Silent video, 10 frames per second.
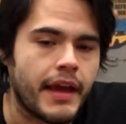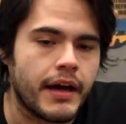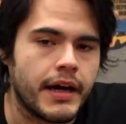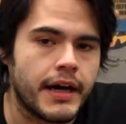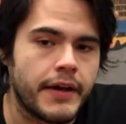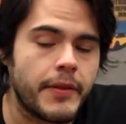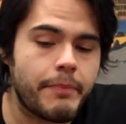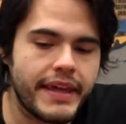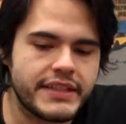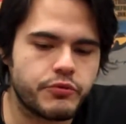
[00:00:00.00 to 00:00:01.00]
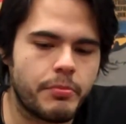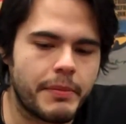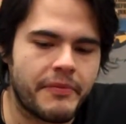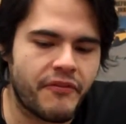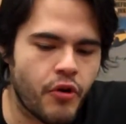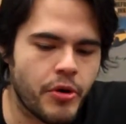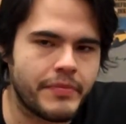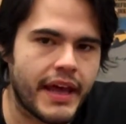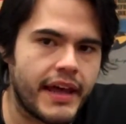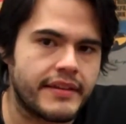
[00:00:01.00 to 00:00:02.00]
The piece will be
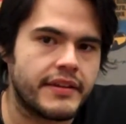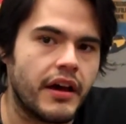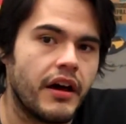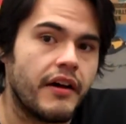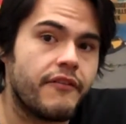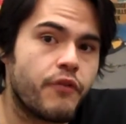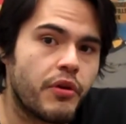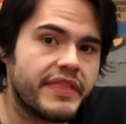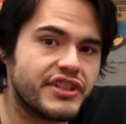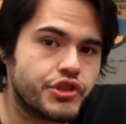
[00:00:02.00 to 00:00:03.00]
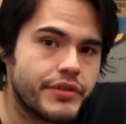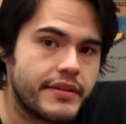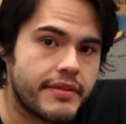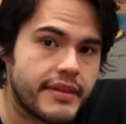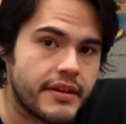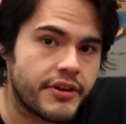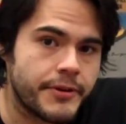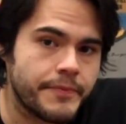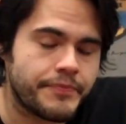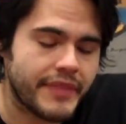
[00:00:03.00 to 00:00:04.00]
performed at 4th Street
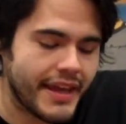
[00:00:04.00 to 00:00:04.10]
Theater,